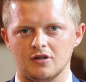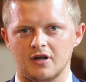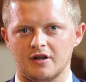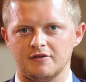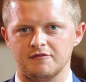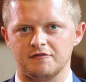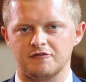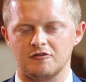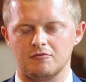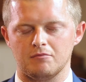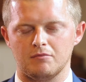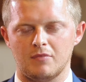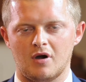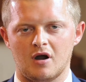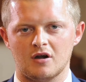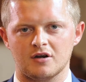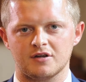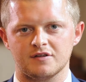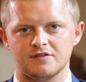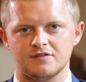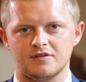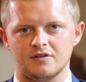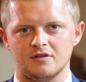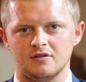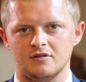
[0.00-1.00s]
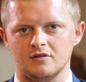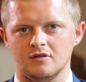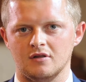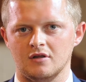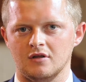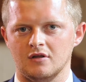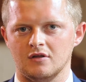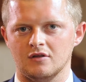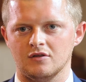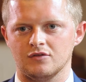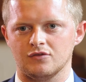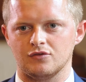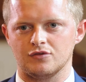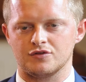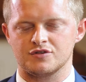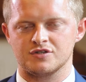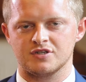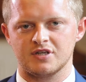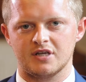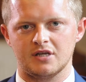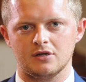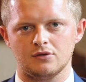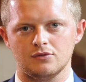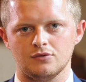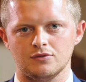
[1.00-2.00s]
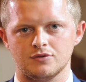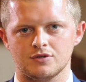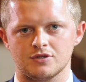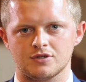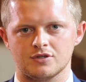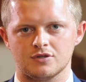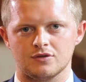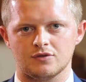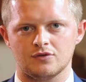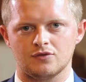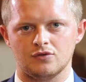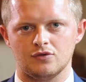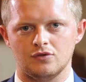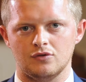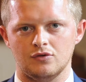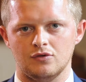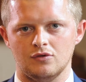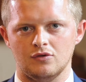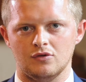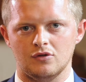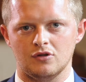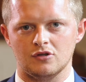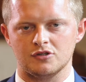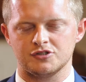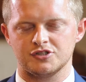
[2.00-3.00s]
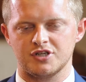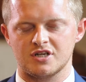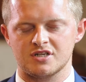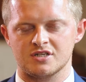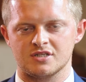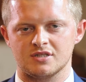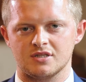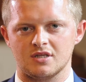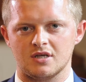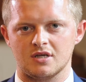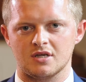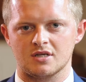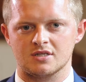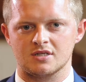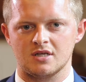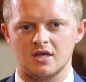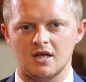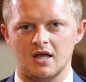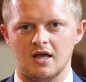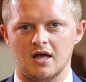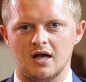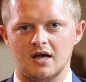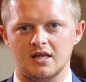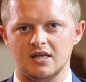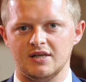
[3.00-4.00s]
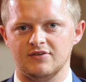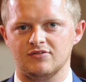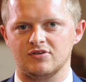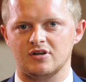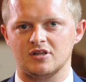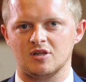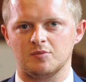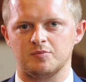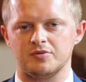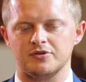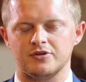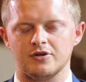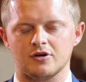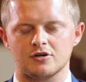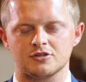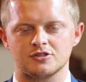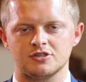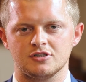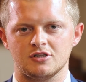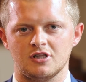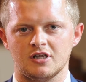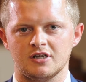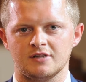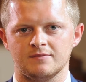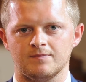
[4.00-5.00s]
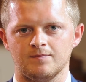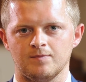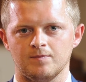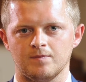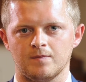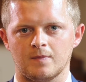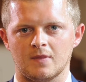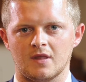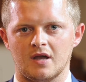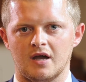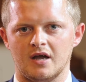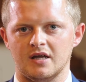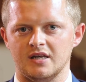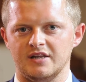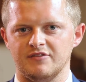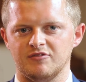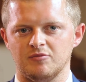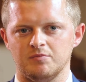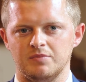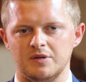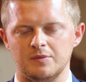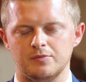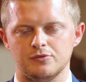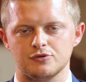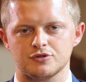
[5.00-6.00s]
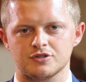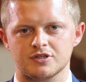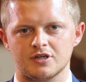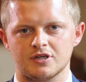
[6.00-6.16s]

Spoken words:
learn from marketing to sales to logistics and even in the production line and even people